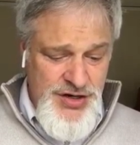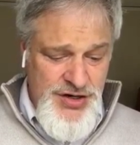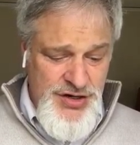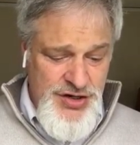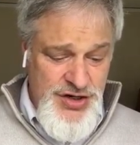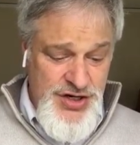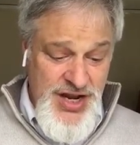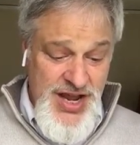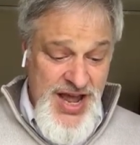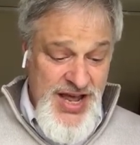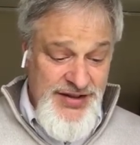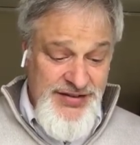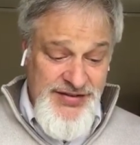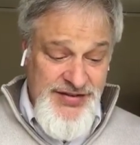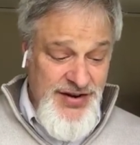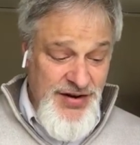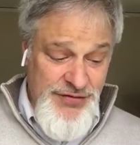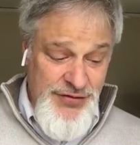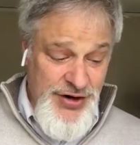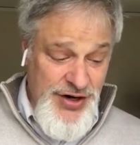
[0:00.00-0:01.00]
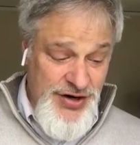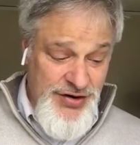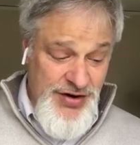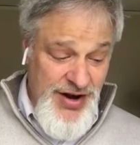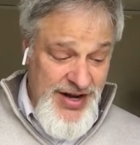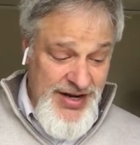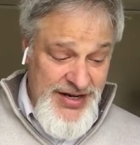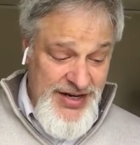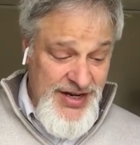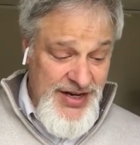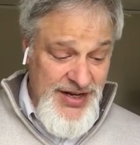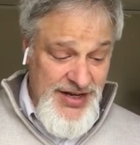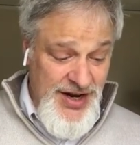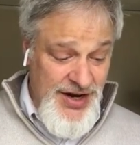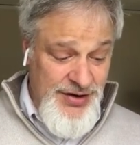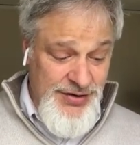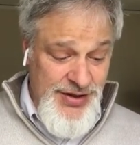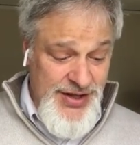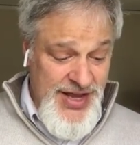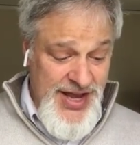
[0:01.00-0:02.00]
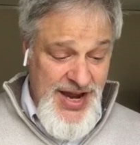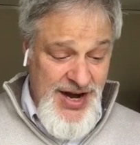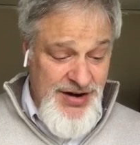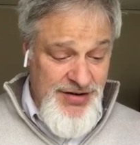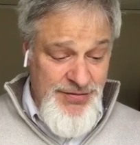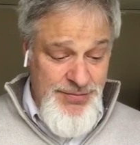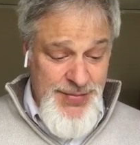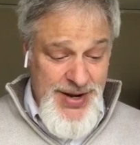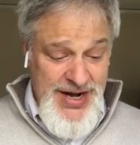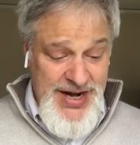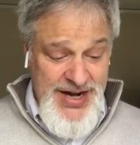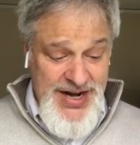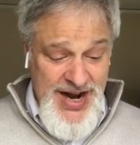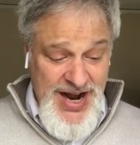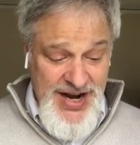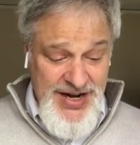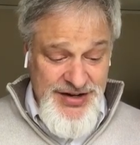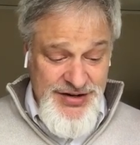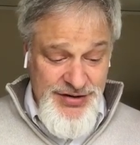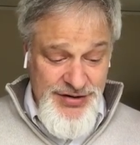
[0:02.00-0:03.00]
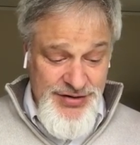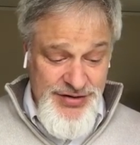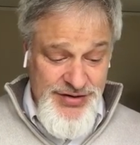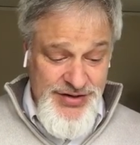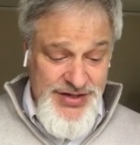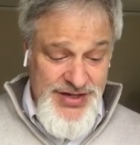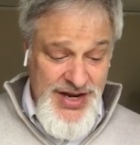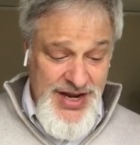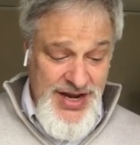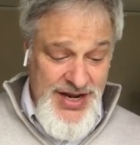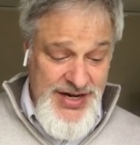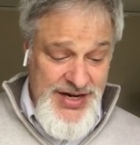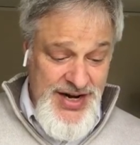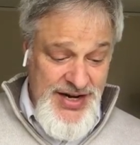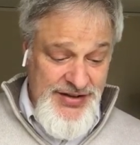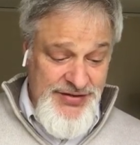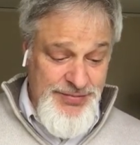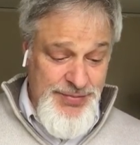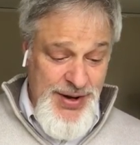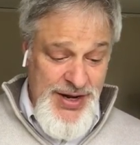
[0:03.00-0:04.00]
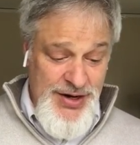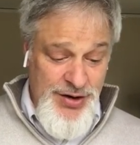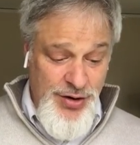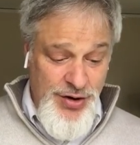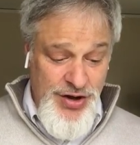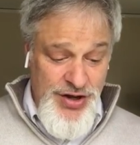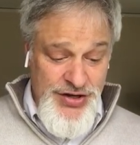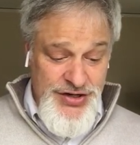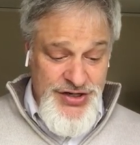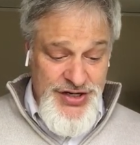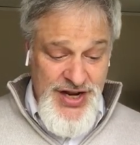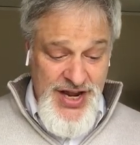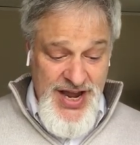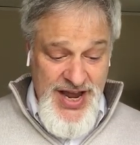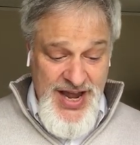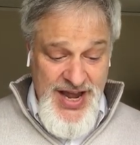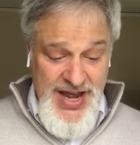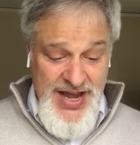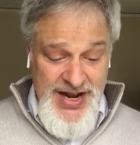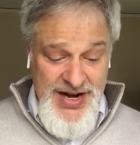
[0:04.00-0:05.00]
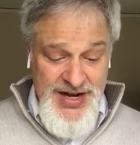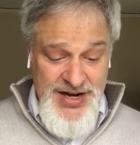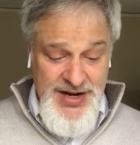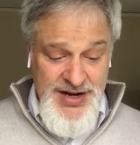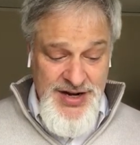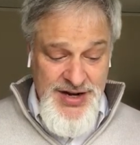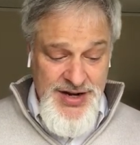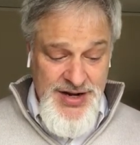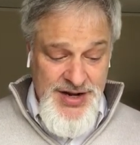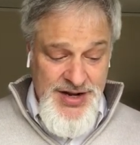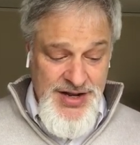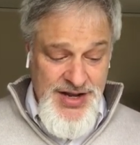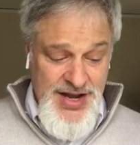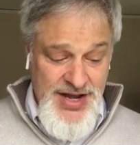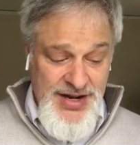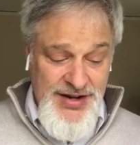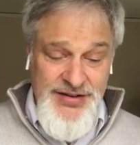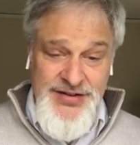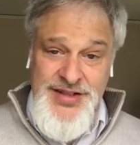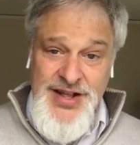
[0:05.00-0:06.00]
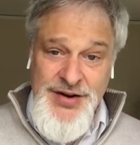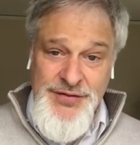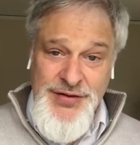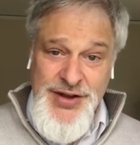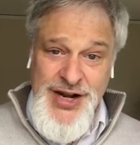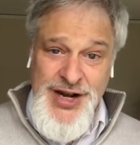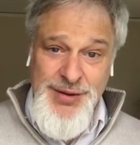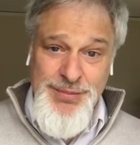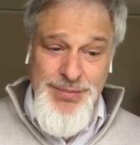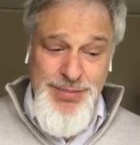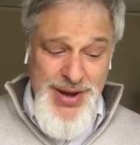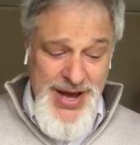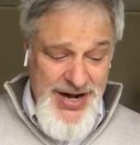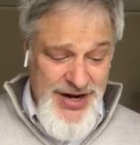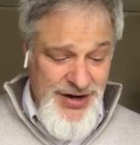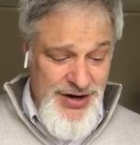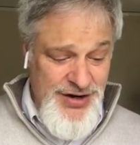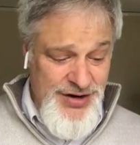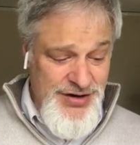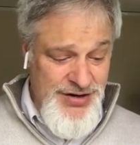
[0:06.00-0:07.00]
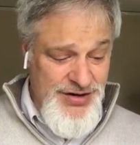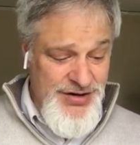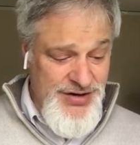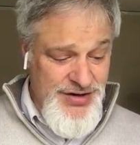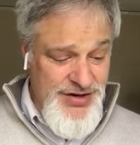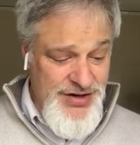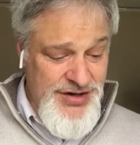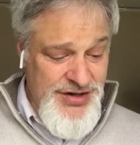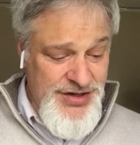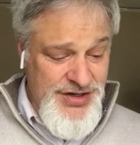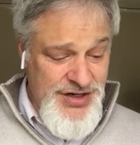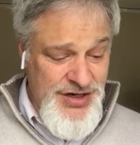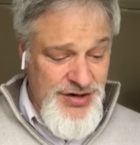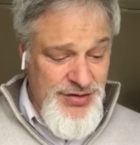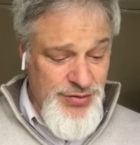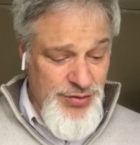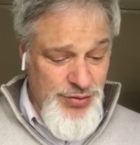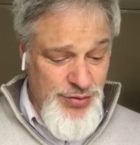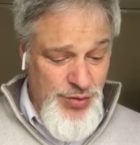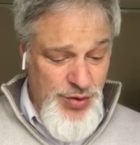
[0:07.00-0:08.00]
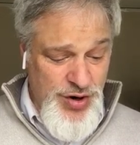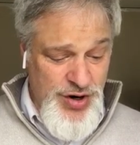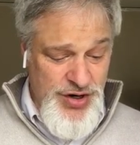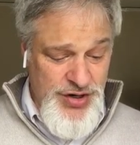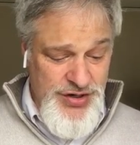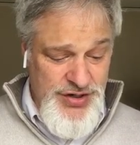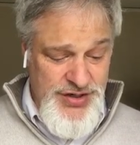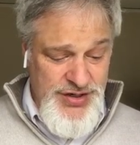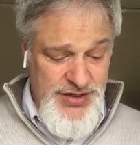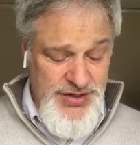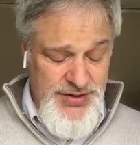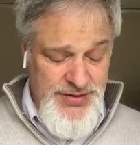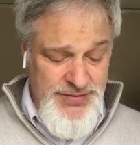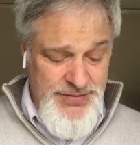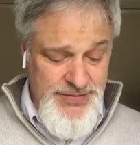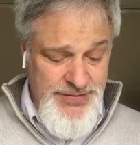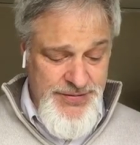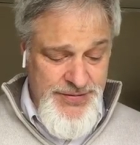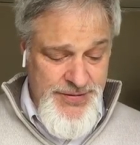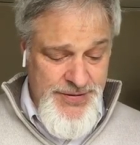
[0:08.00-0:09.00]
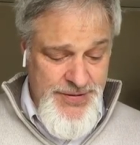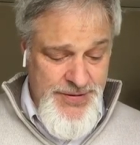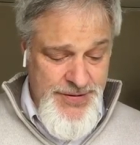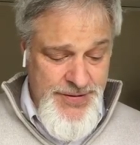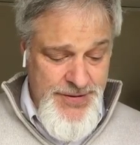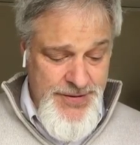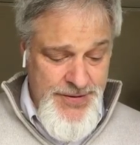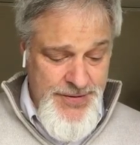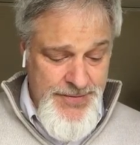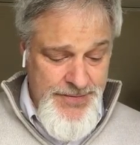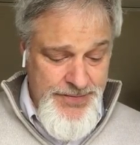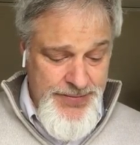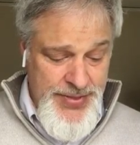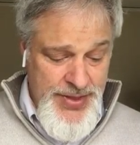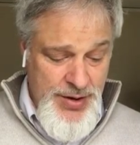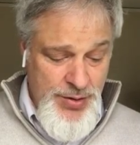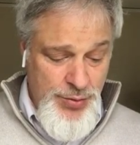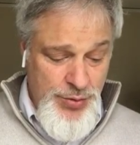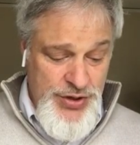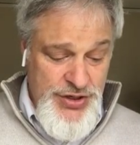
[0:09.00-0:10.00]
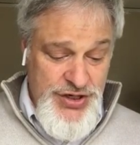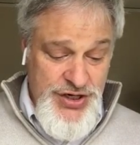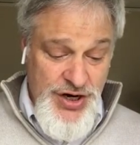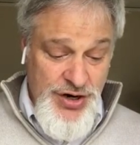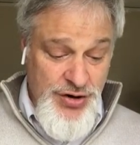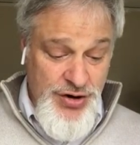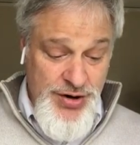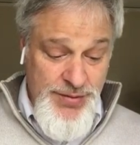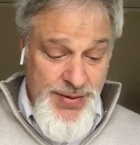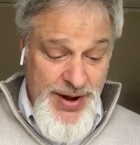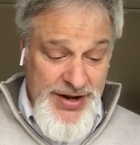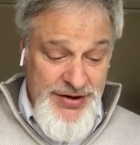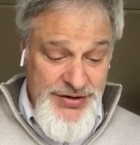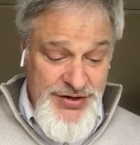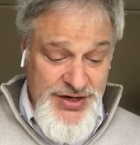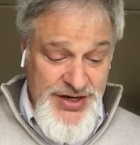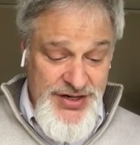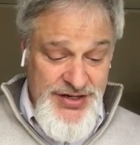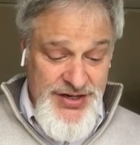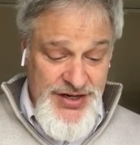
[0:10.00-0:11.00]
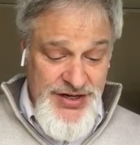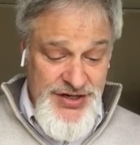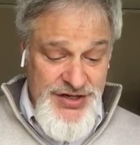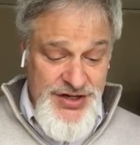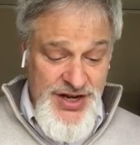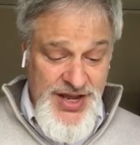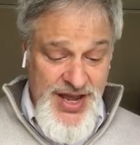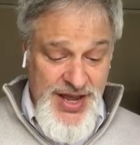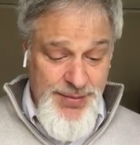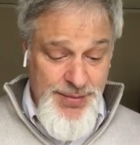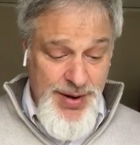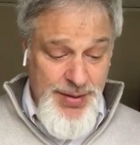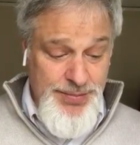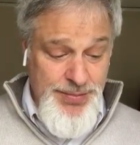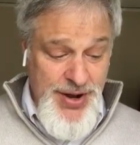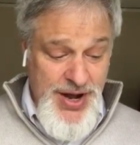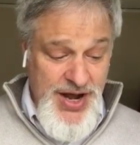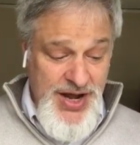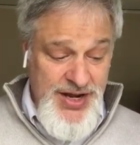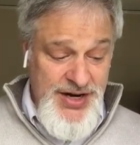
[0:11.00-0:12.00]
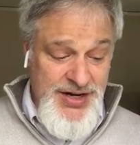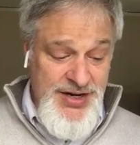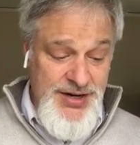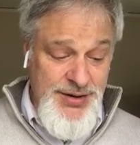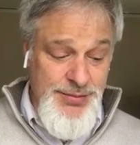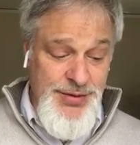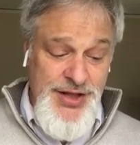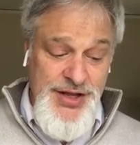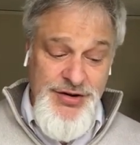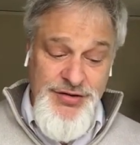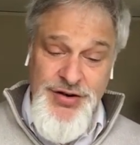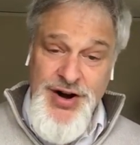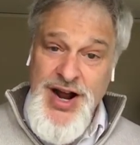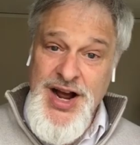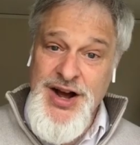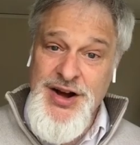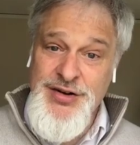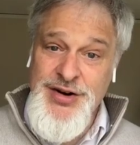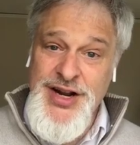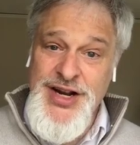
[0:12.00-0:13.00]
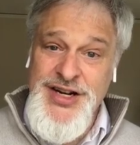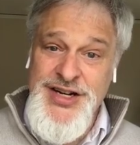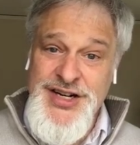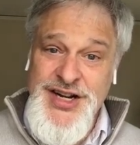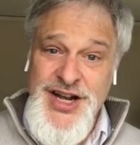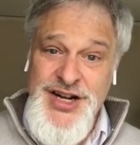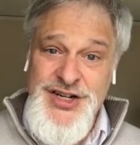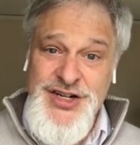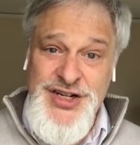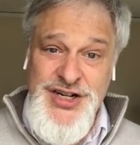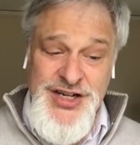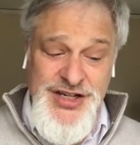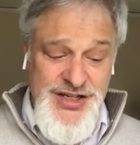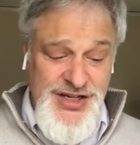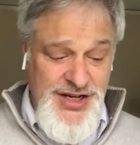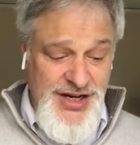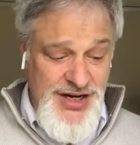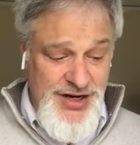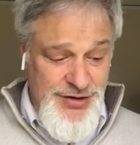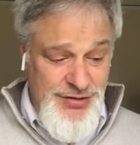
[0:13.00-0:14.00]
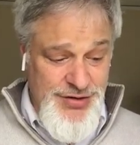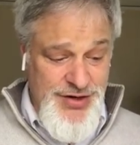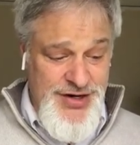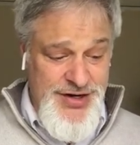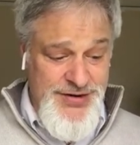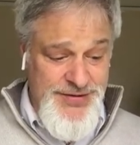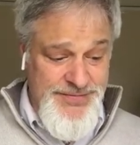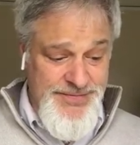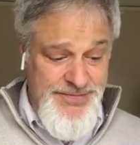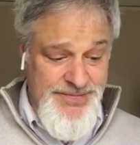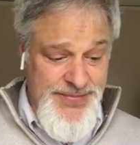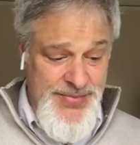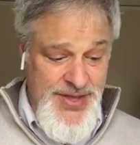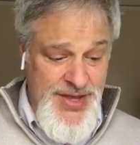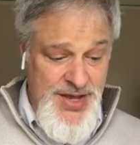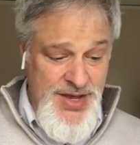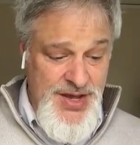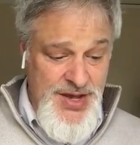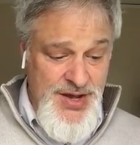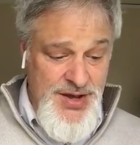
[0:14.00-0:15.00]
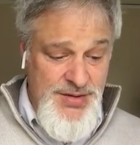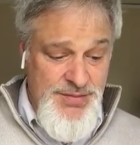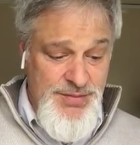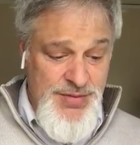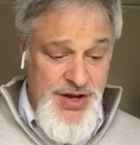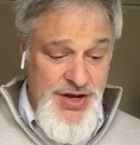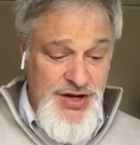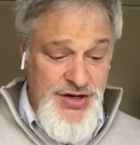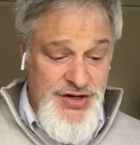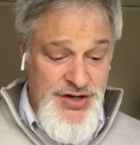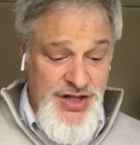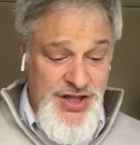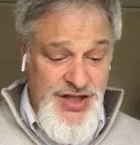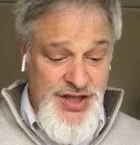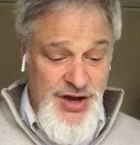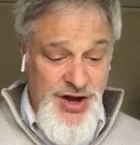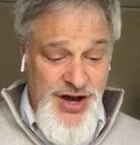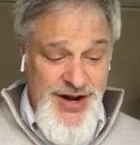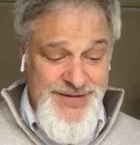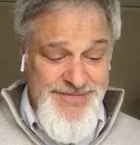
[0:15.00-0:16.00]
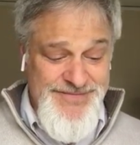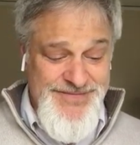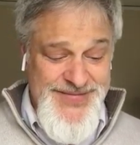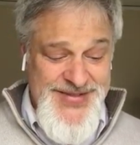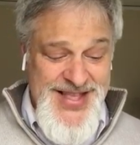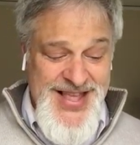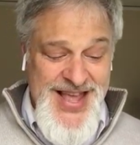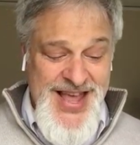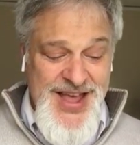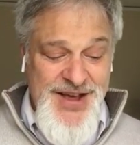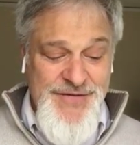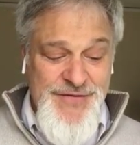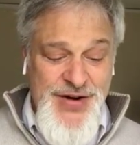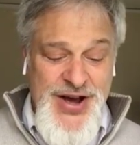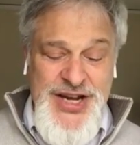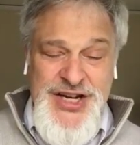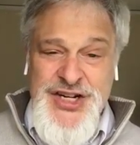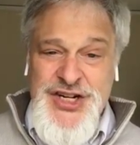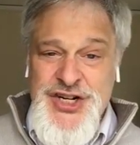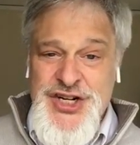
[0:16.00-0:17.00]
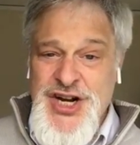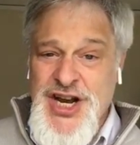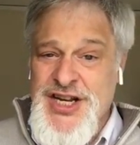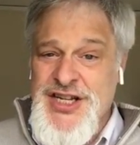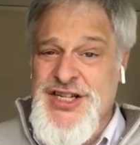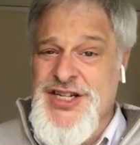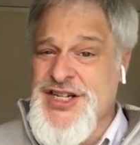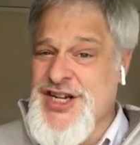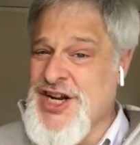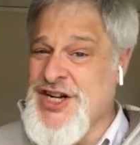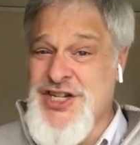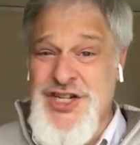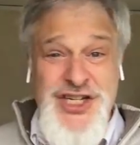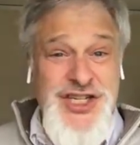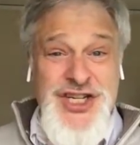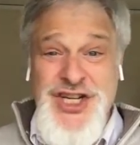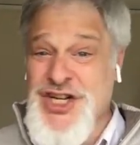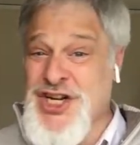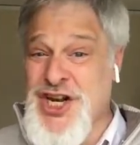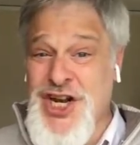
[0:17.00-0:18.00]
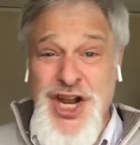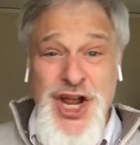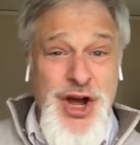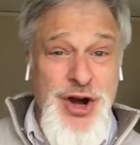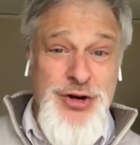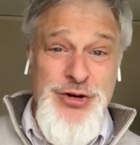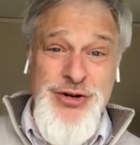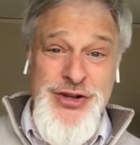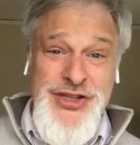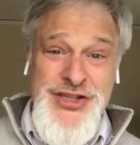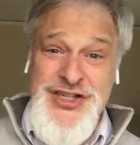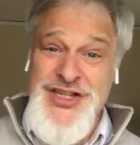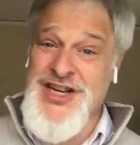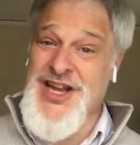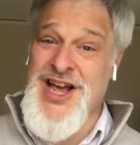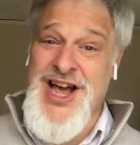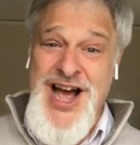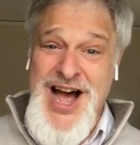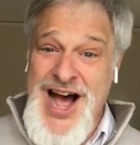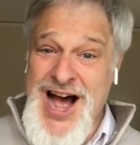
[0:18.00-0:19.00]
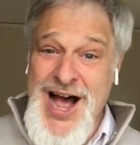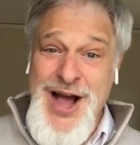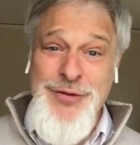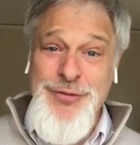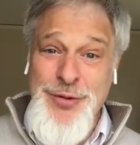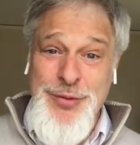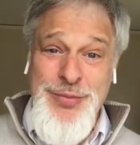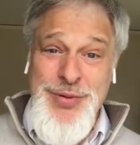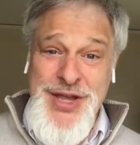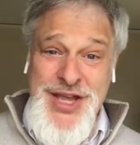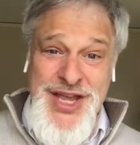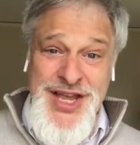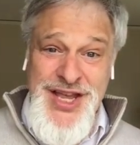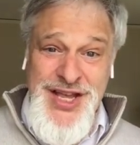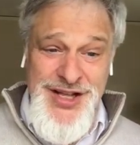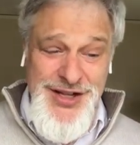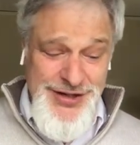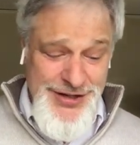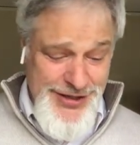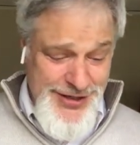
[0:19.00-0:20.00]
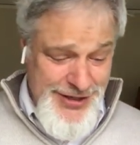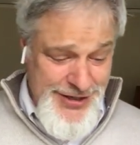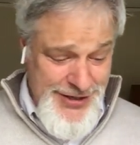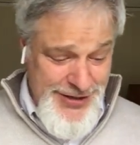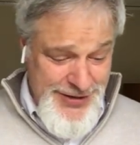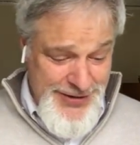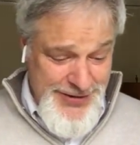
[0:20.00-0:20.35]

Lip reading: She had suffered a great deal under the care of many doctors and had spent all she had, yet instead of getting better, she grew worse. When she heard about Jesus, she came up behind him in the crowd and touched his cloak, because she thought, "If I just touch his clothes, I will be healed."